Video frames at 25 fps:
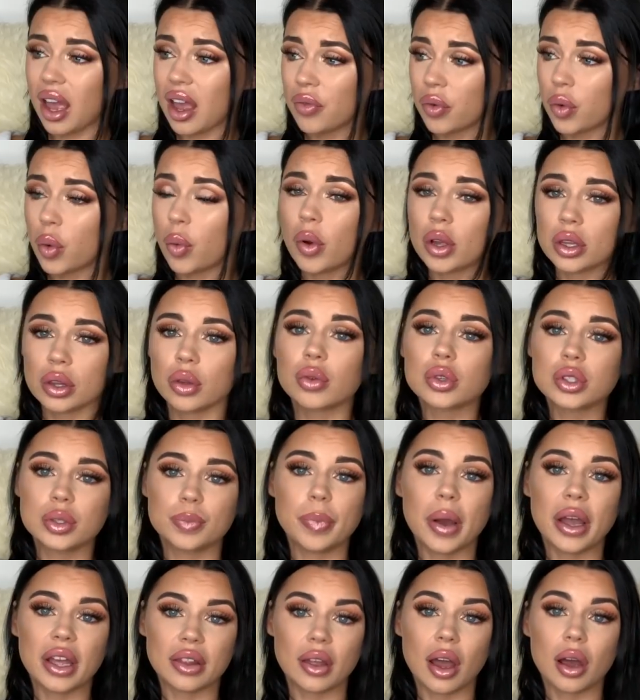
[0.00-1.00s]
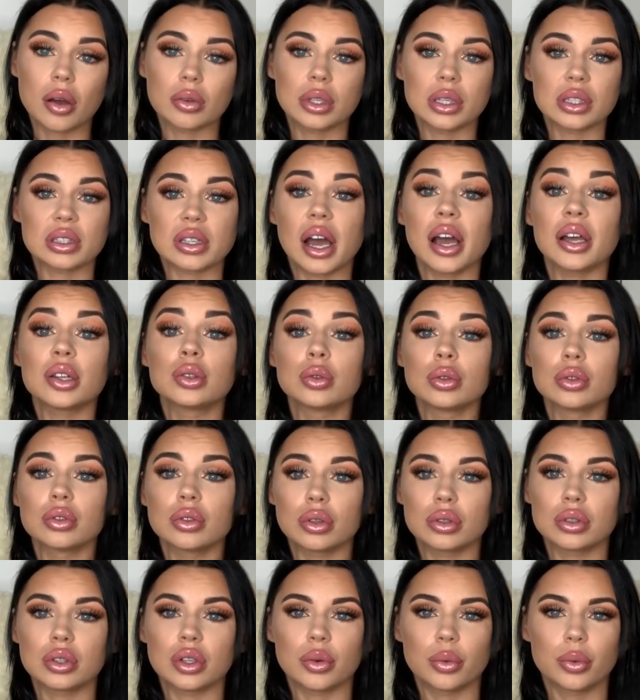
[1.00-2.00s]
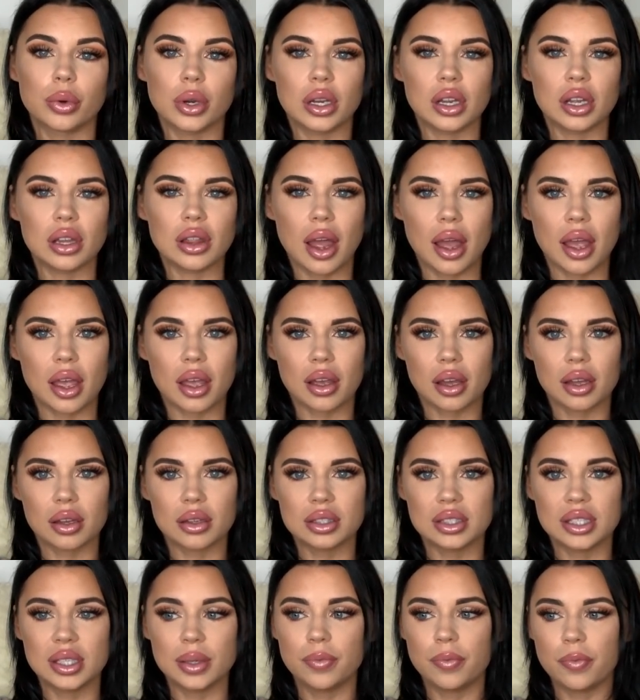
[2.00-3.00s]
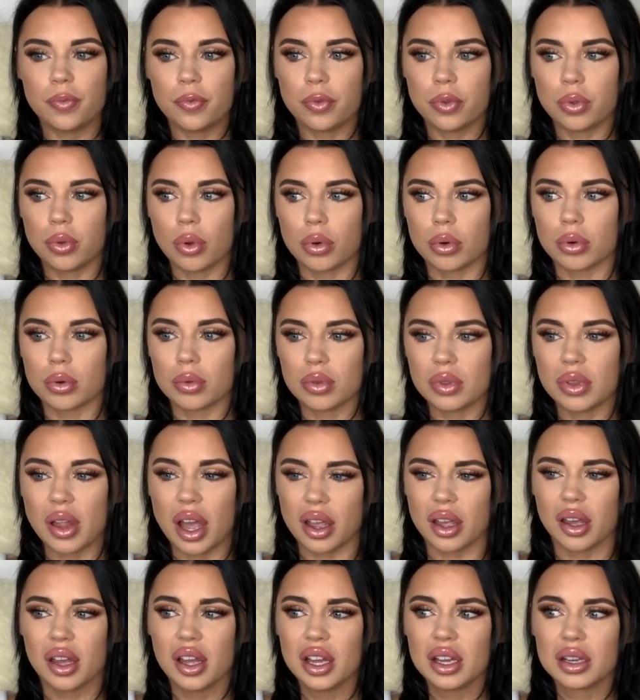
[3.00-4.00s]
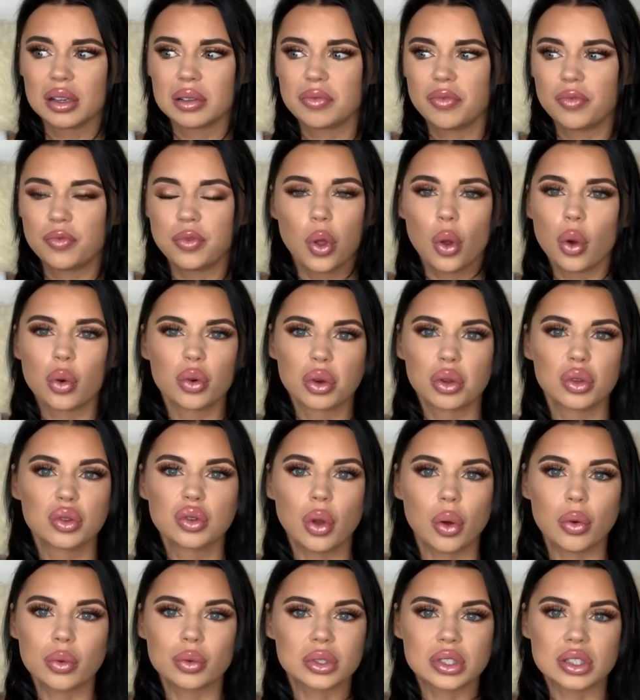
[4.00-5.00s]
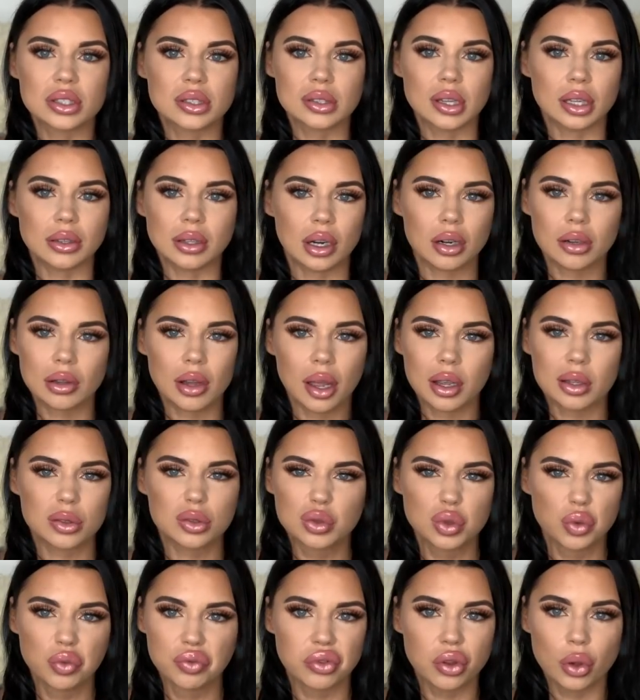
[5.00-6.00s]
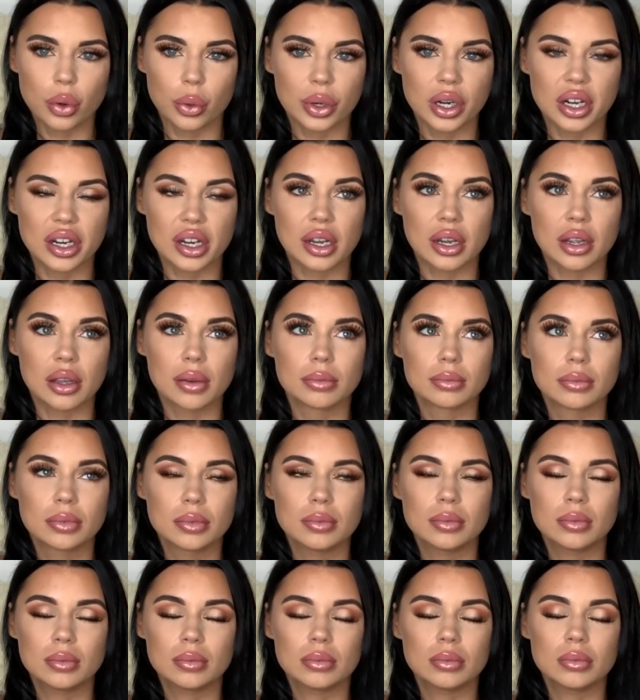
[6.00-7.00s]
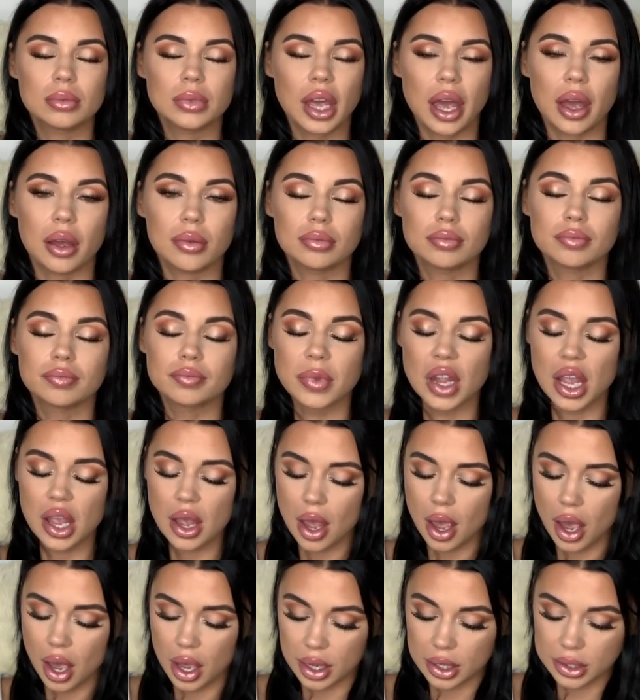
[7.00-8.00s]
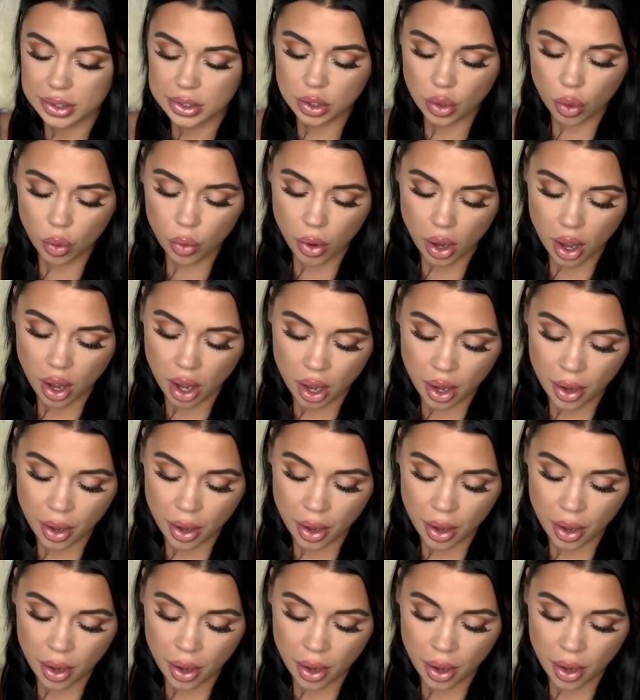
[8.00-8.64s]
everyone knows by now that I do not really like deep floral, like floral notes that are like too florally. Yeah. So